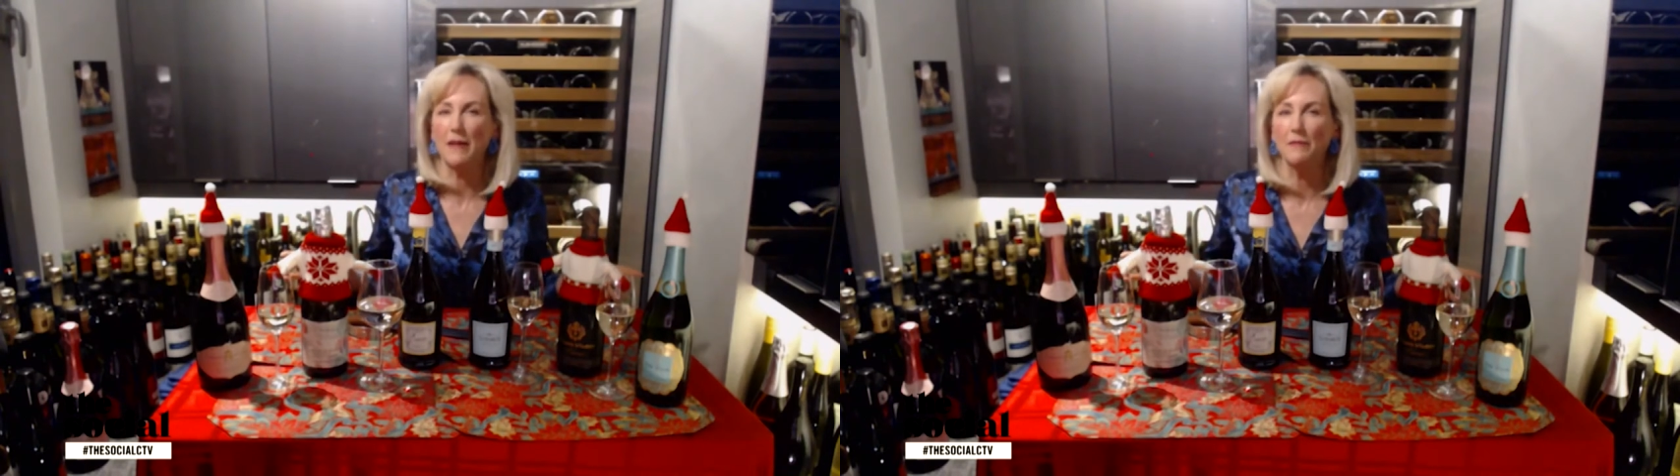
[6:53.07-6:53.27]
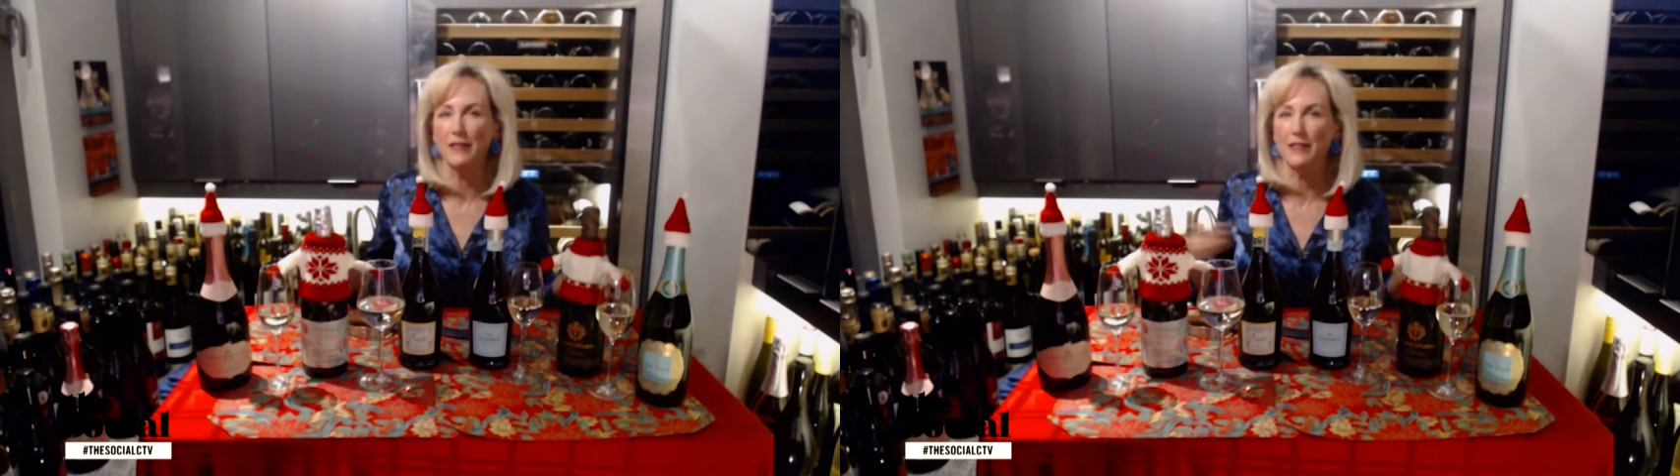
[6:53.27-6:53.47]

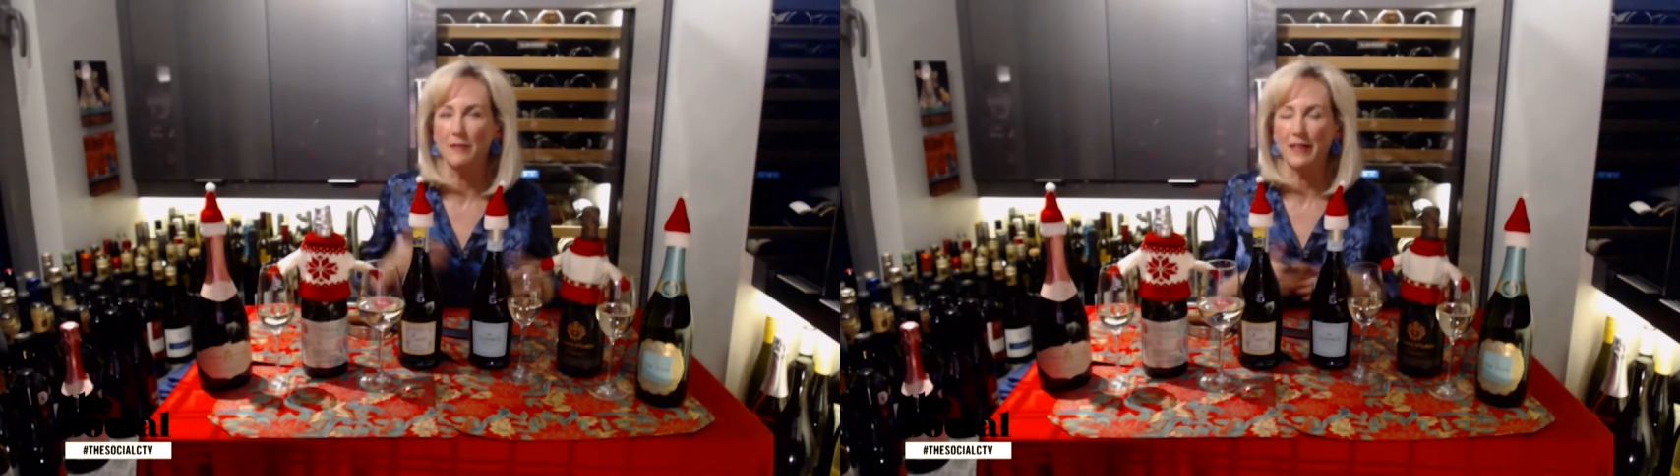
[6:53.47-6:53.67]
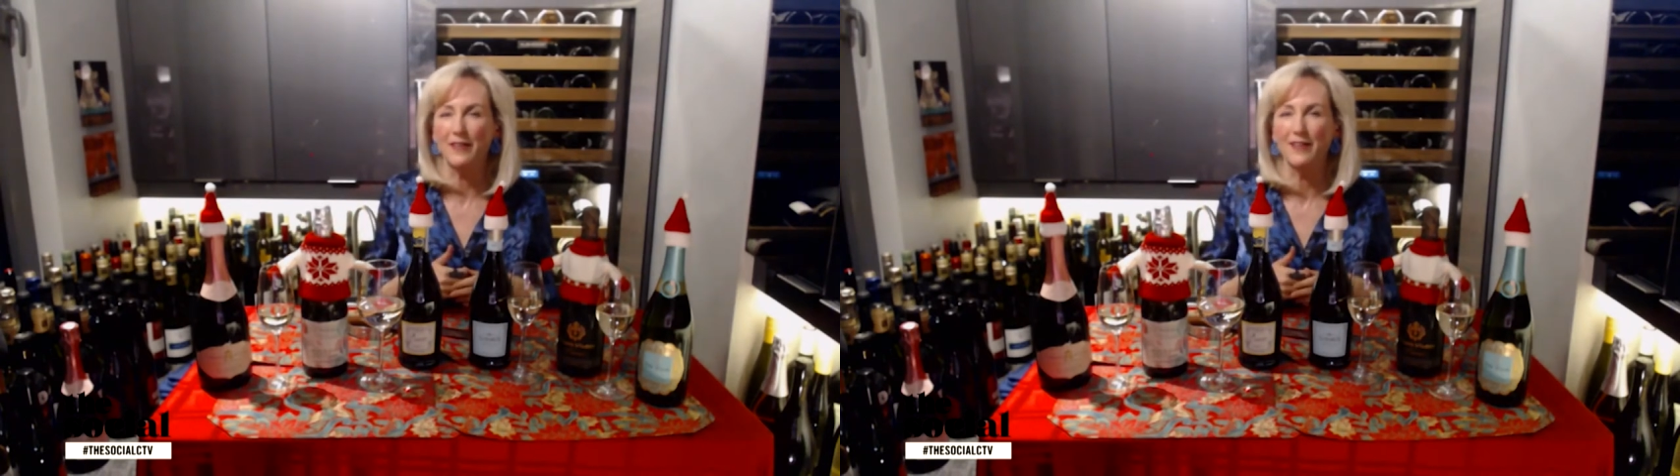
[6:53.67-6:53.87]
bubblies
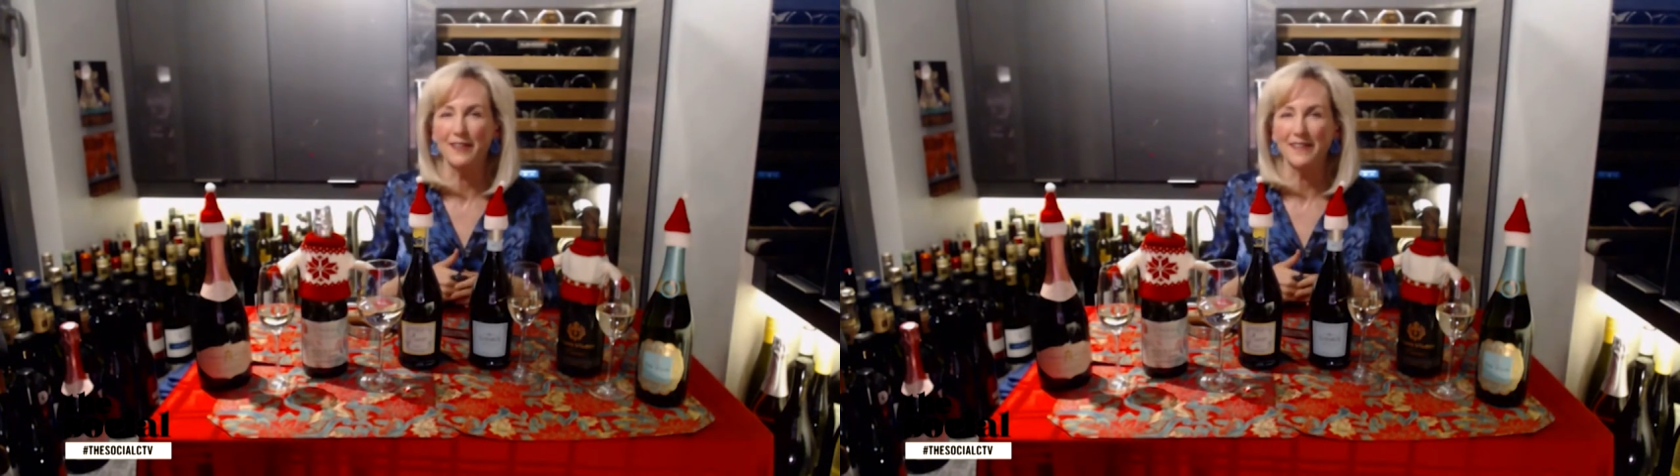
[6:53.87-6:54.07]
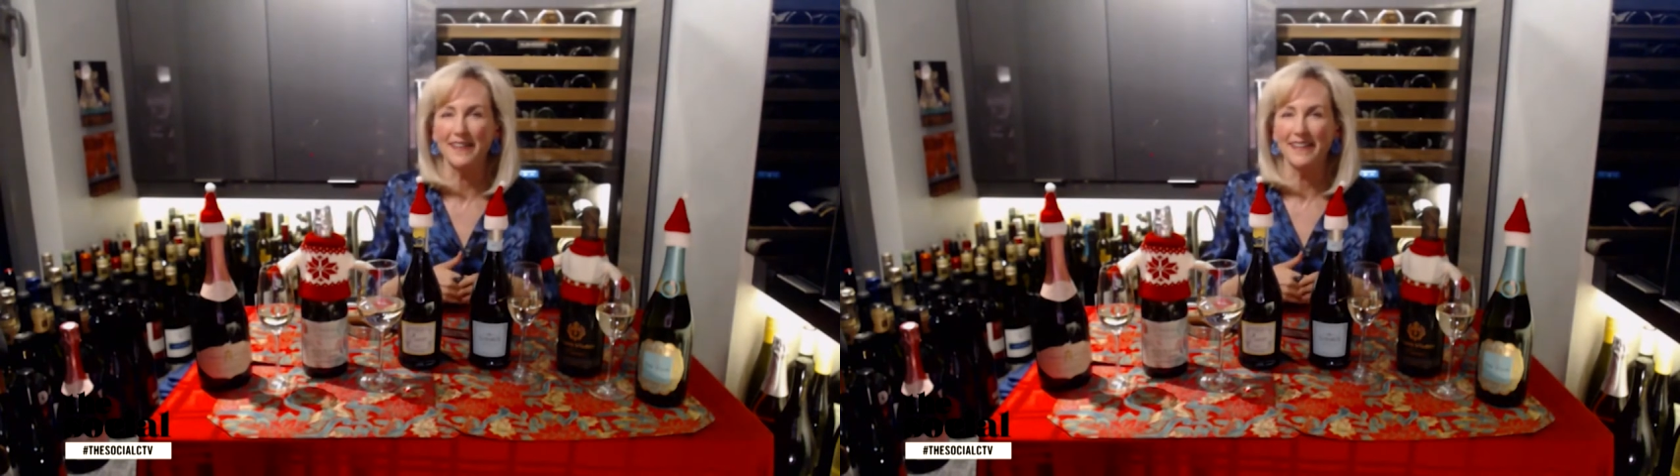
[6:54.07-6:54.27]
around the
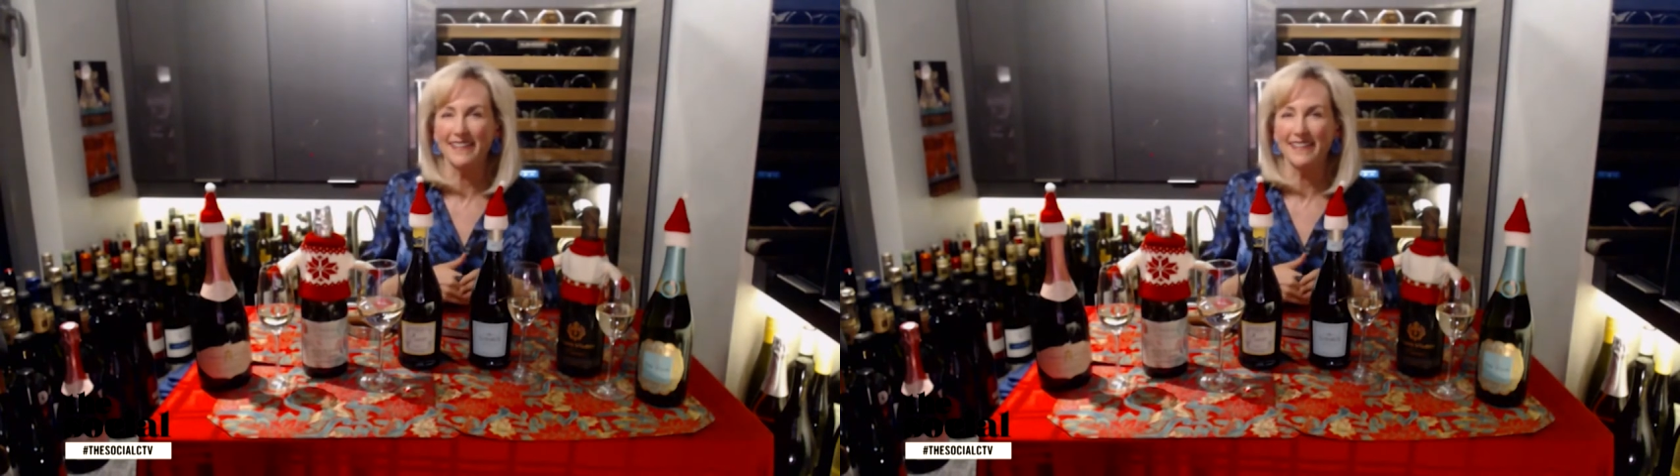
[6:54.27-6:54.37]
holiday.